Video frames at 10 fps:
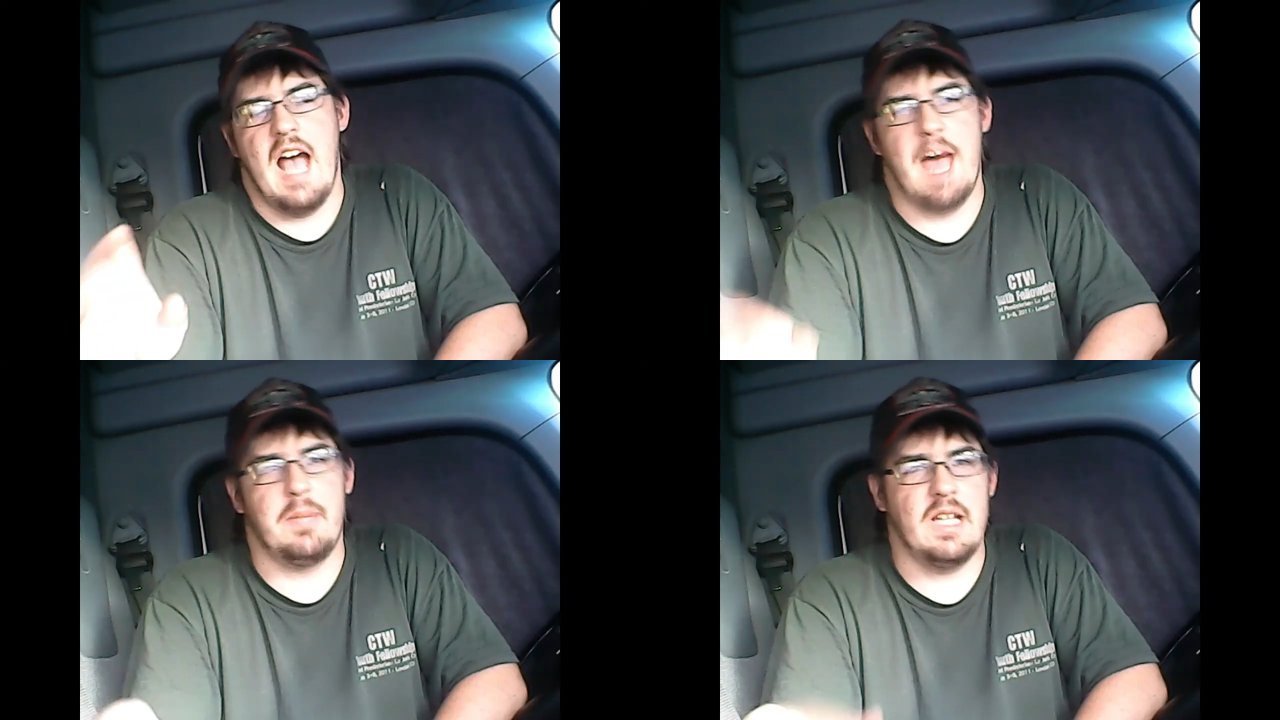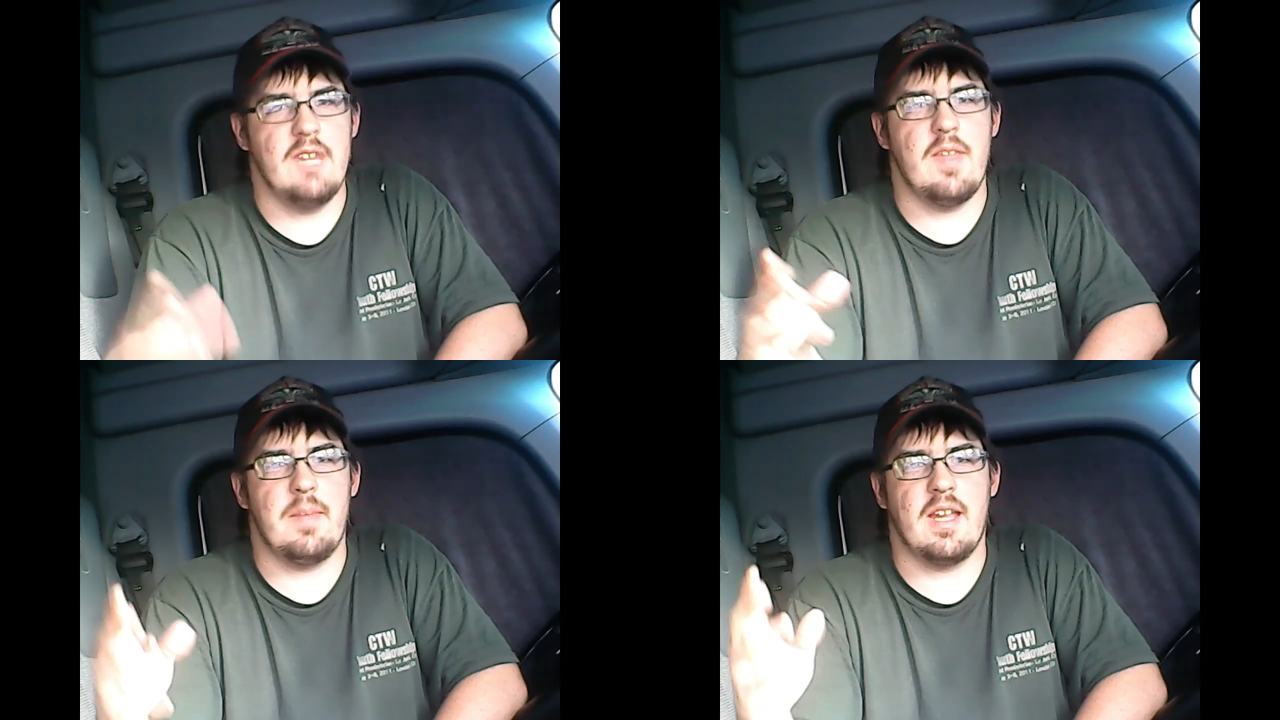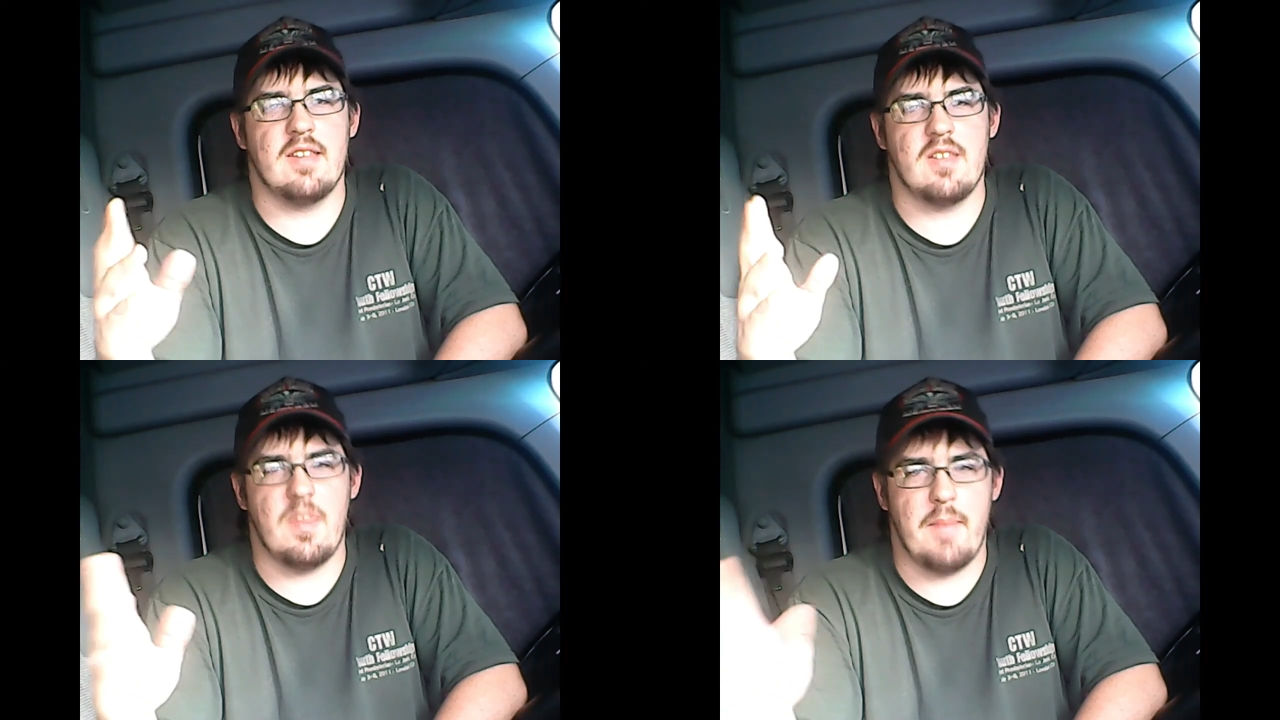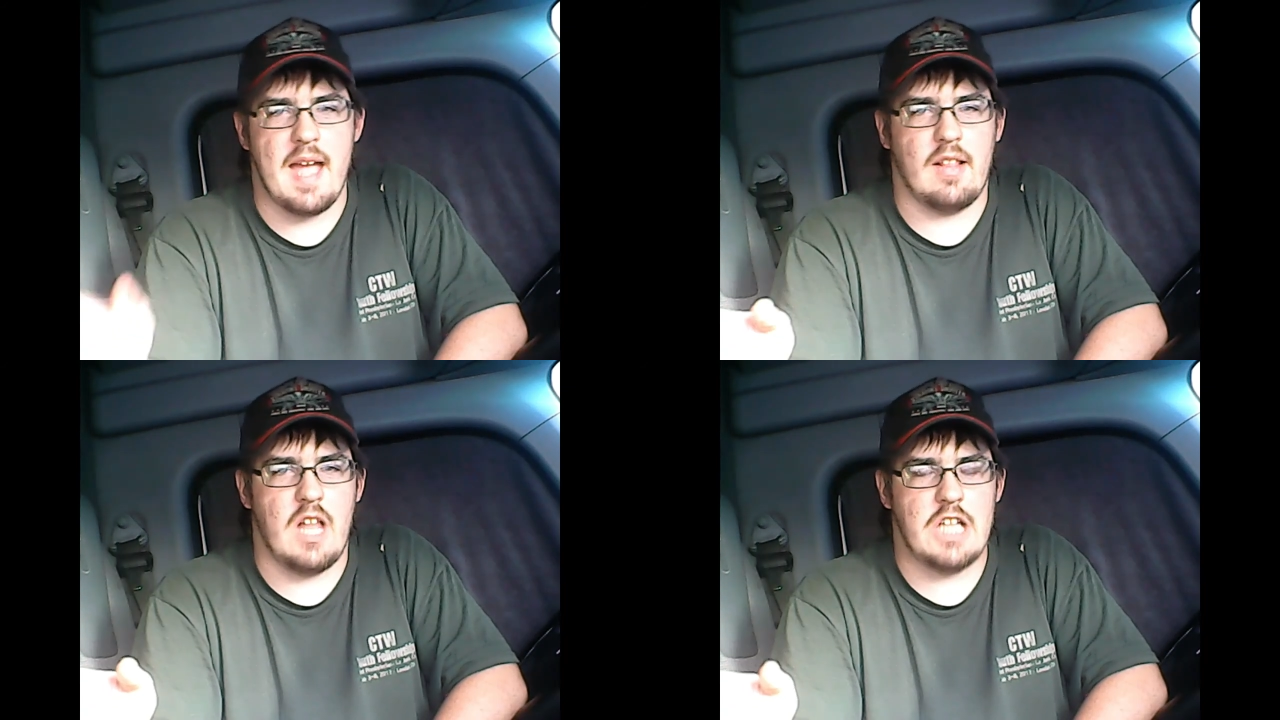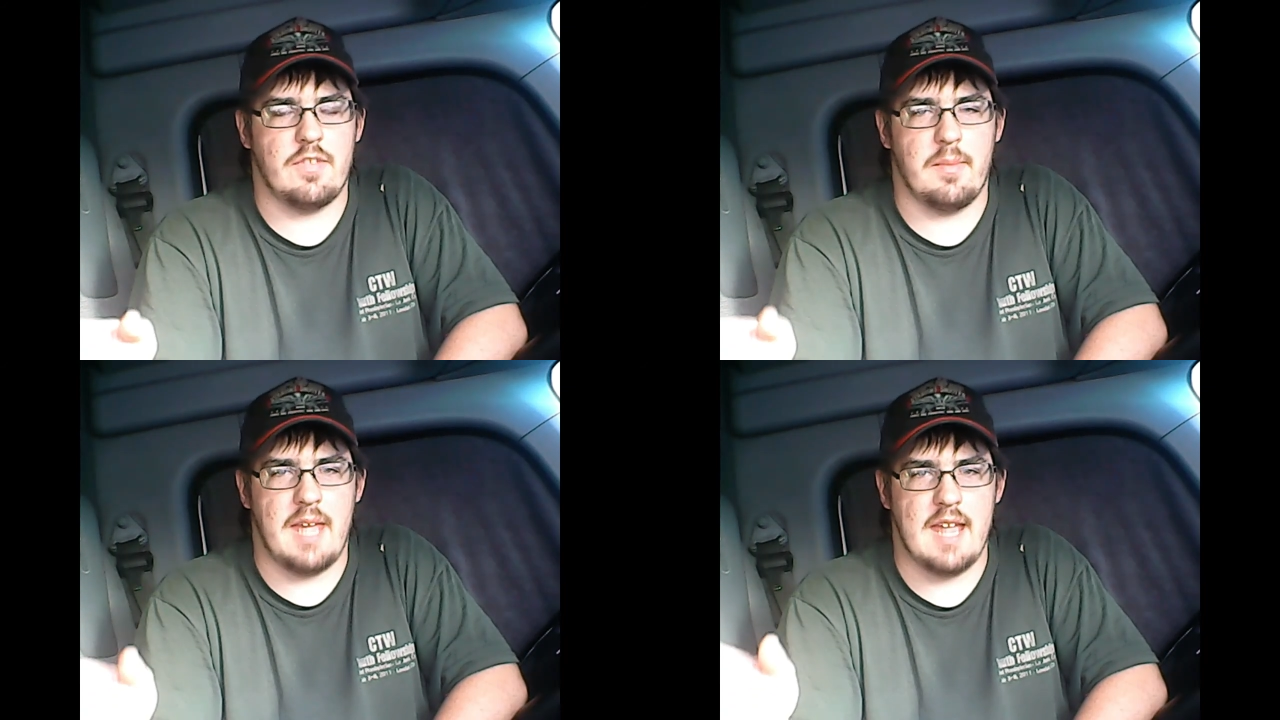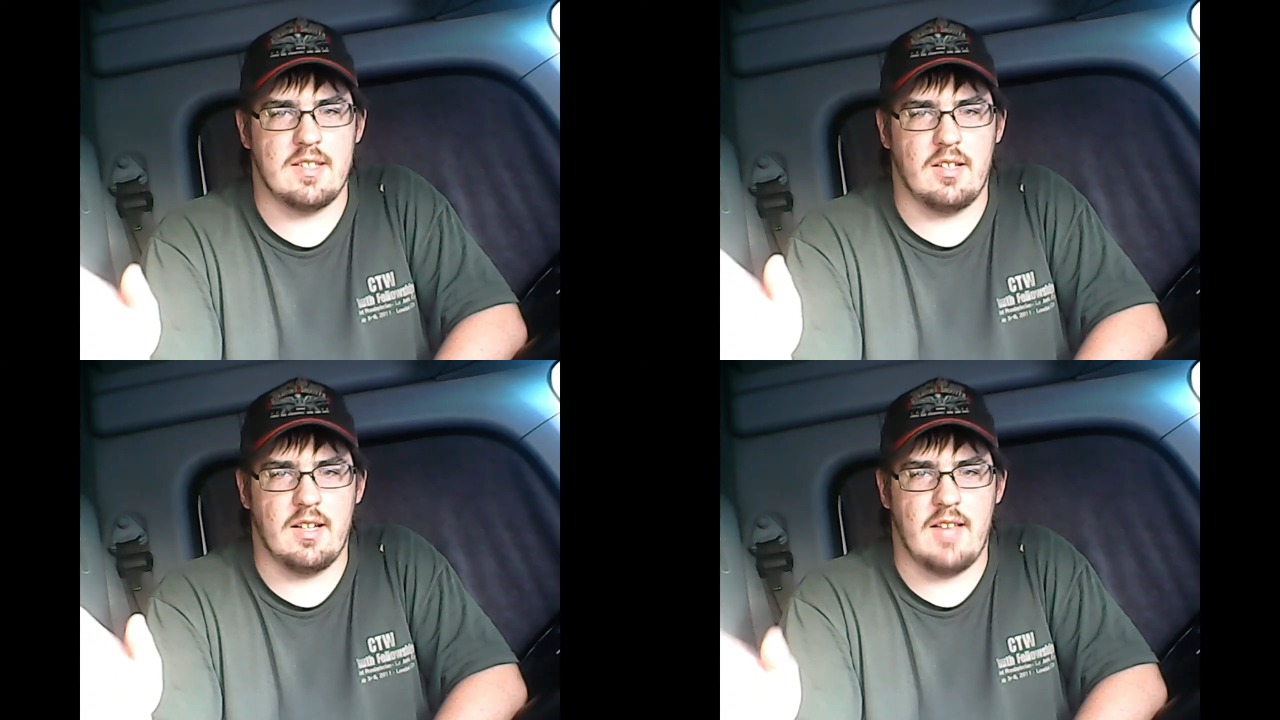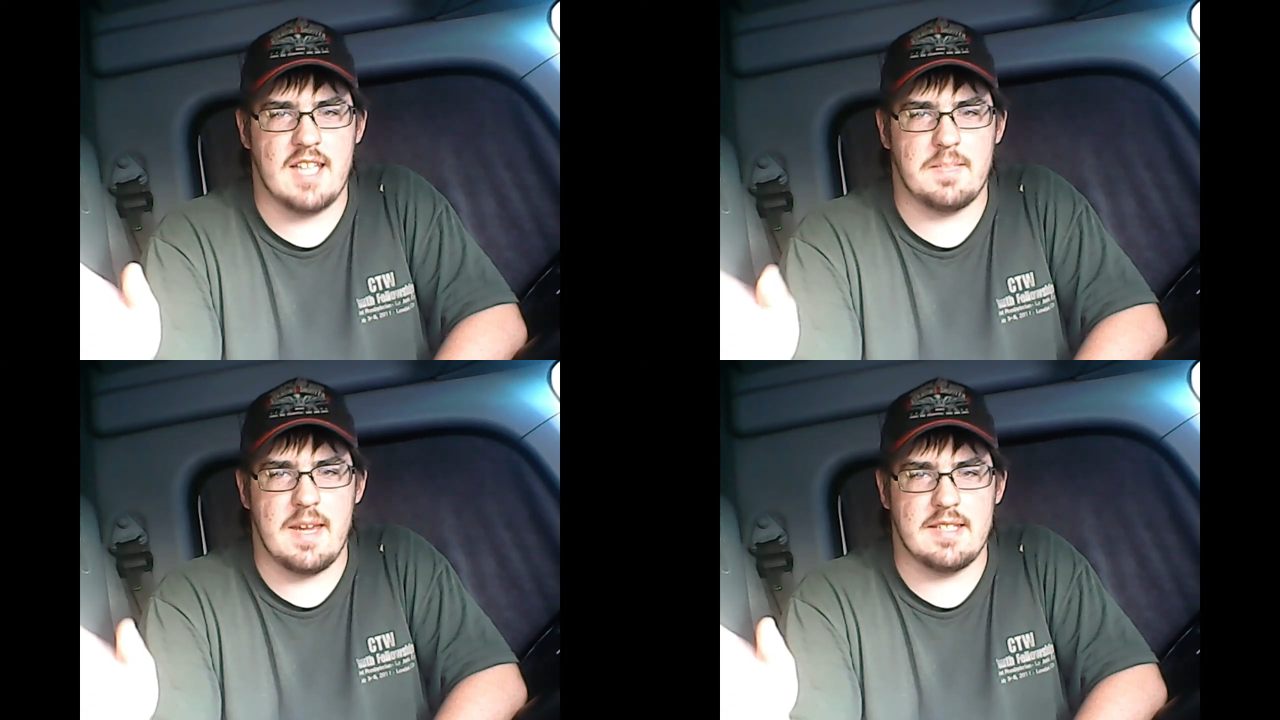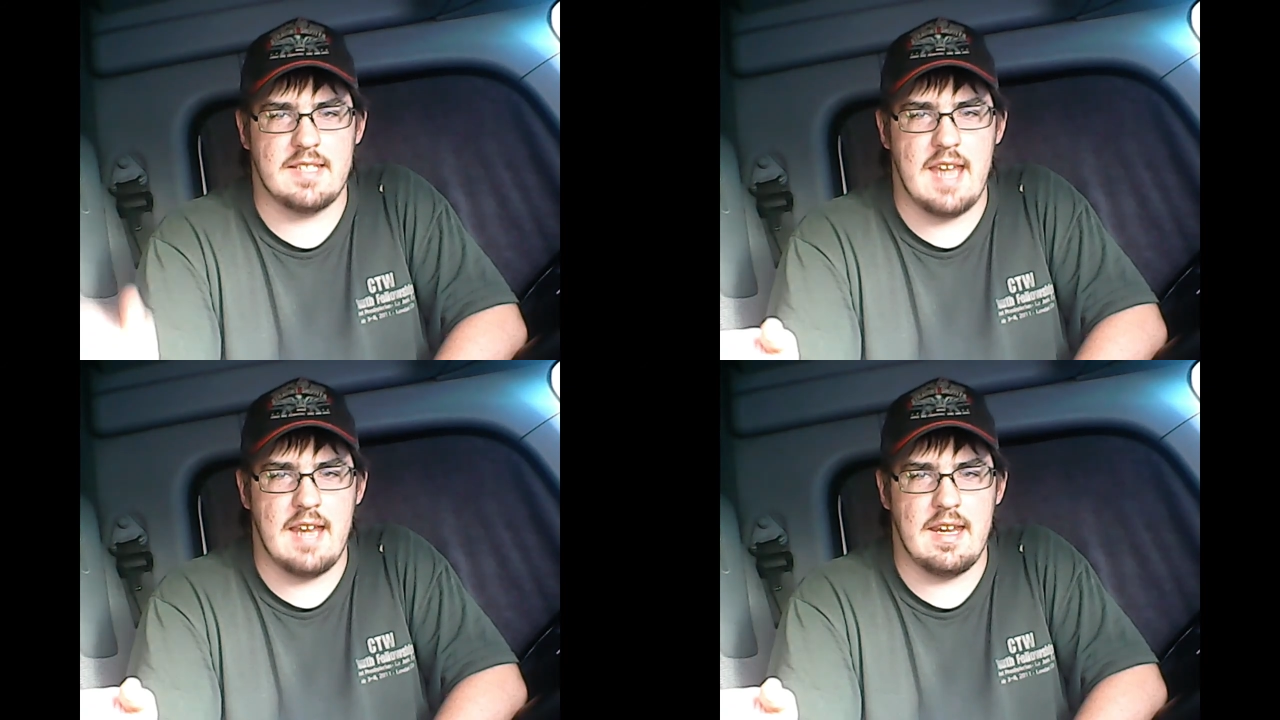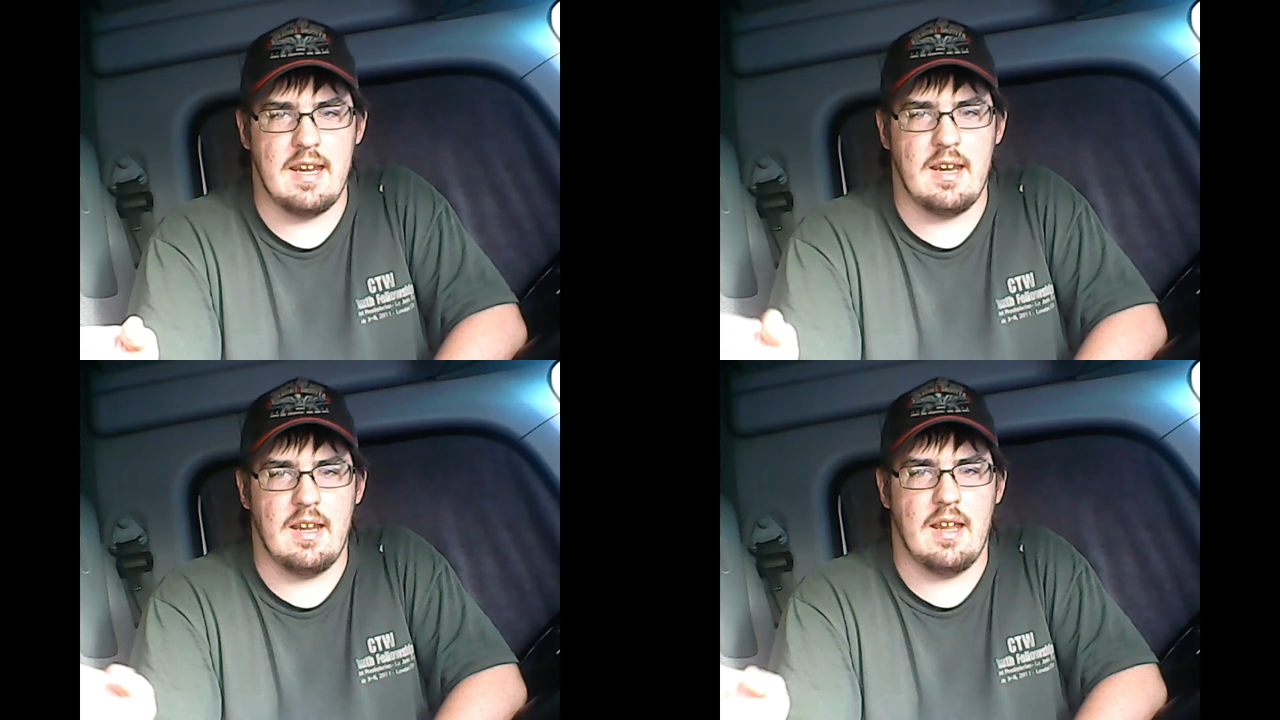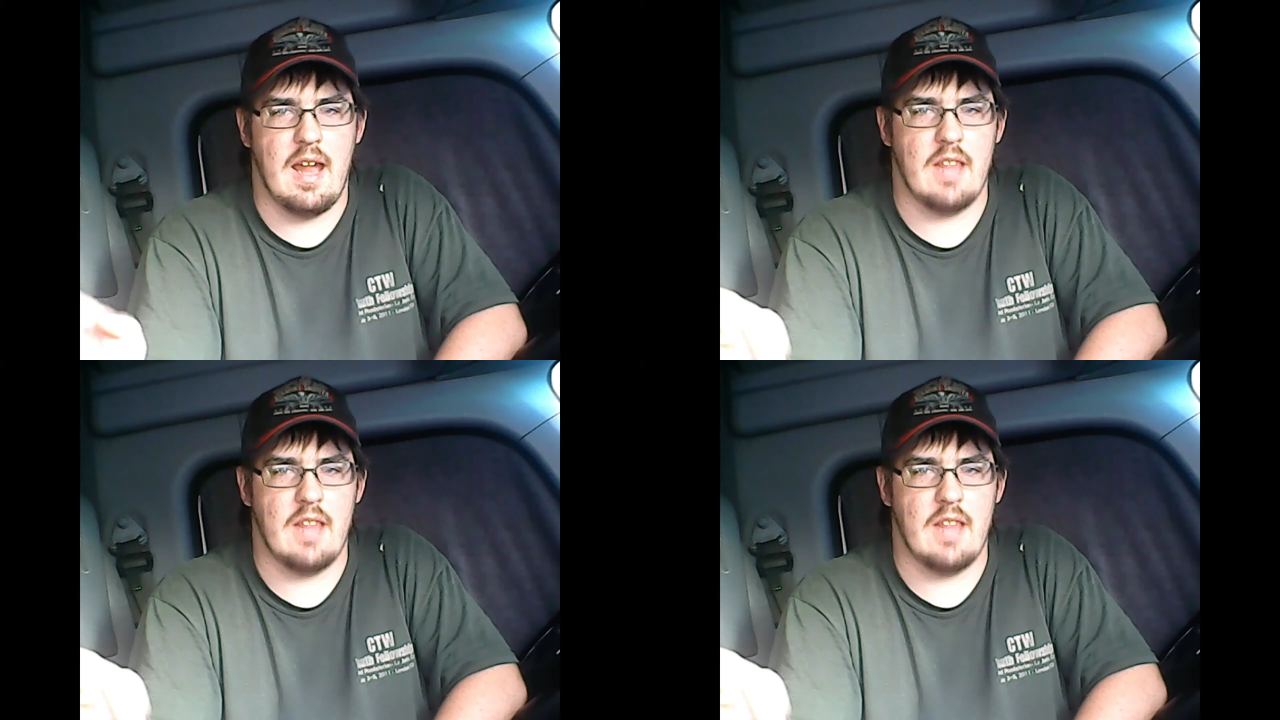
I believe that because of the backlash from canceling Last Man Standing